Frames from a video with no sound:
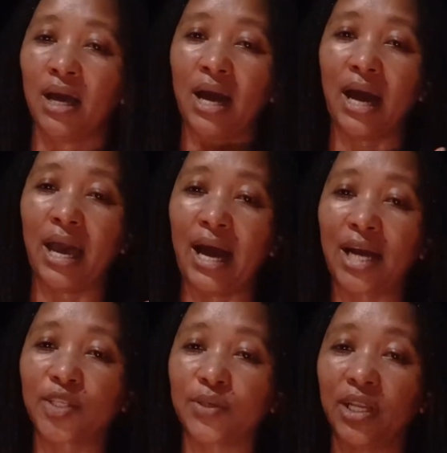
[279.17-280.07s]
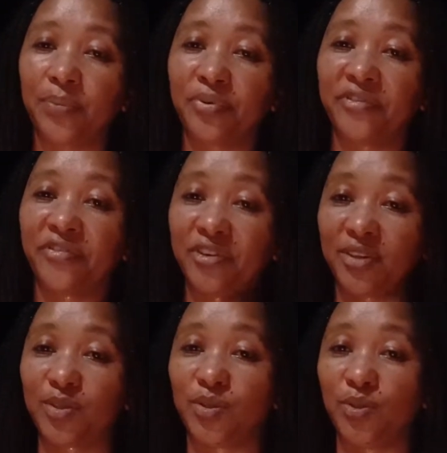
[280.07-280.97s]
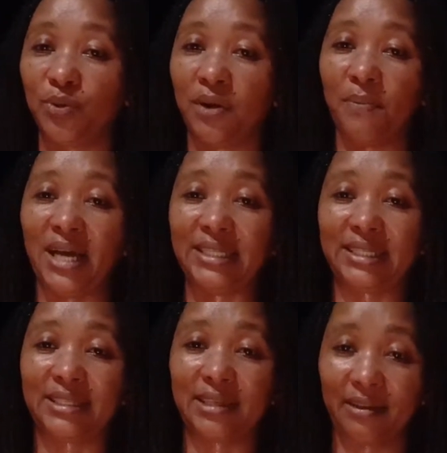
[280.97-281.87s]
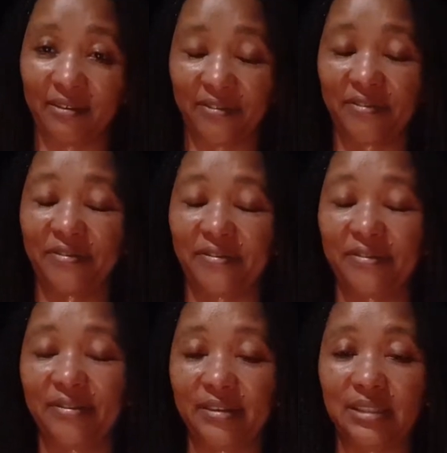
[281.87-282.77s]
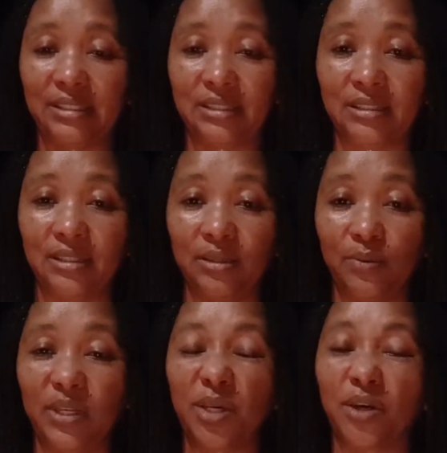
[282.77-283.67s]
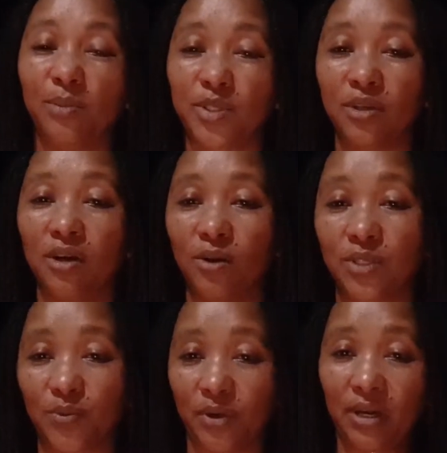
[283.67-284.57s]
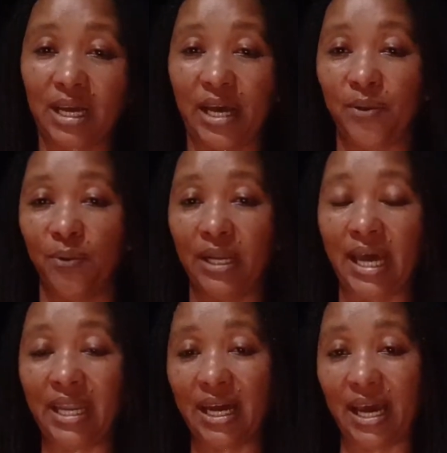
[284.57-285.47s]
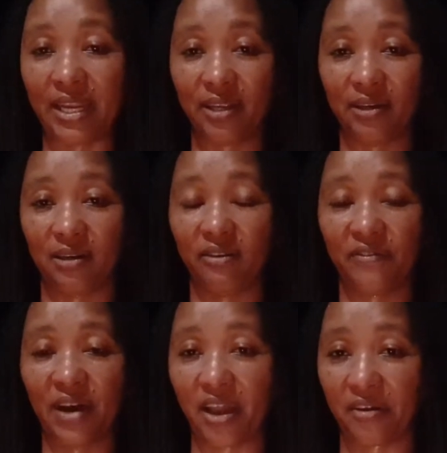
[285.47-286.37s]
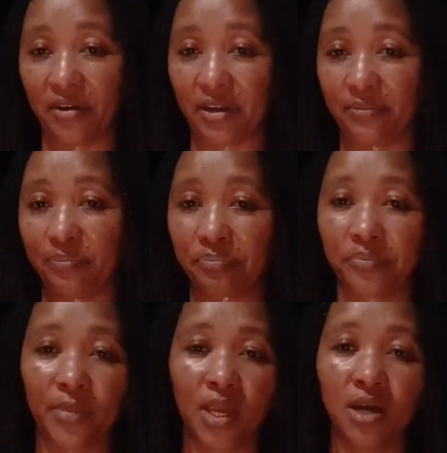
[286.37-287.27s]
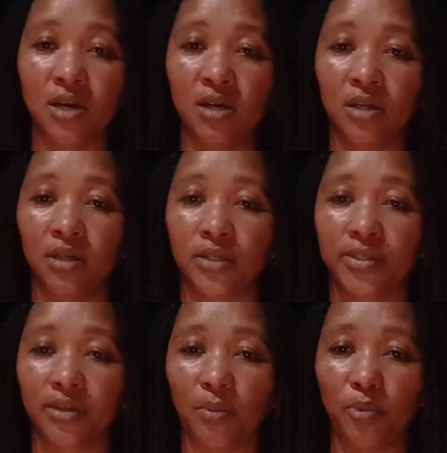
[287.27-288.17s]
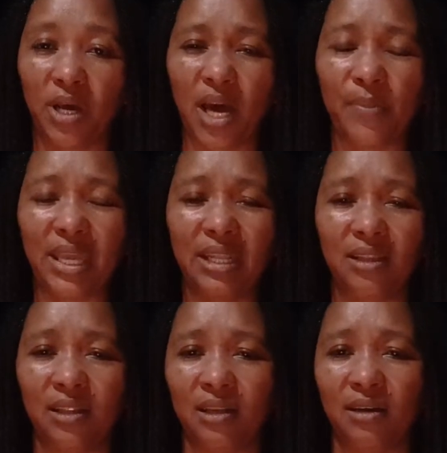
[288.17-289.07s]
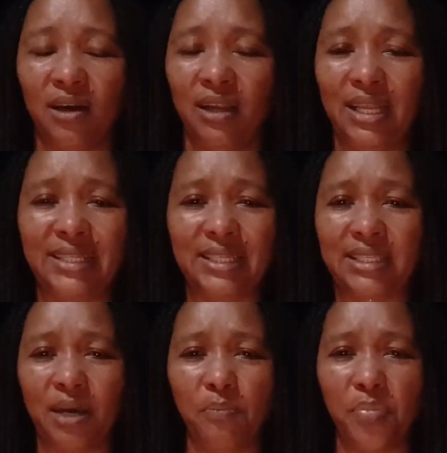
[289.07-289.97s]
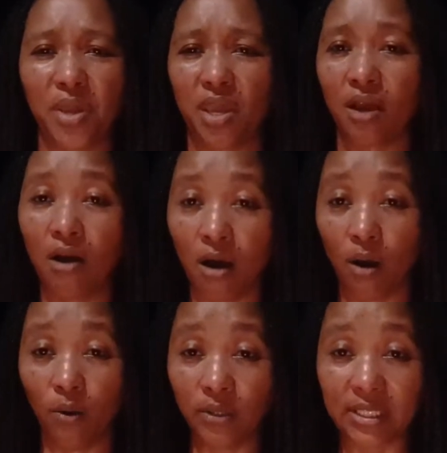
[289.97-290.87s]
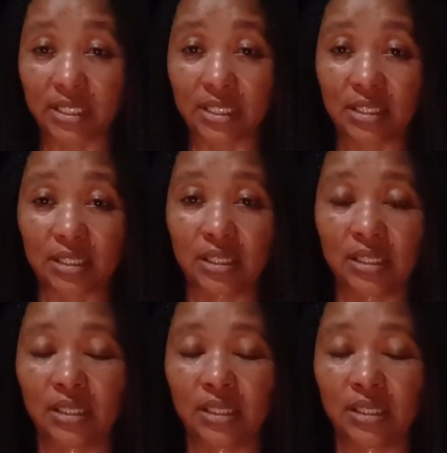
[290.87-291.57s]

I actually prefer to do it myself. When it comes to housework, I don't like the idea of hiring someone. I mean, unless it's a big house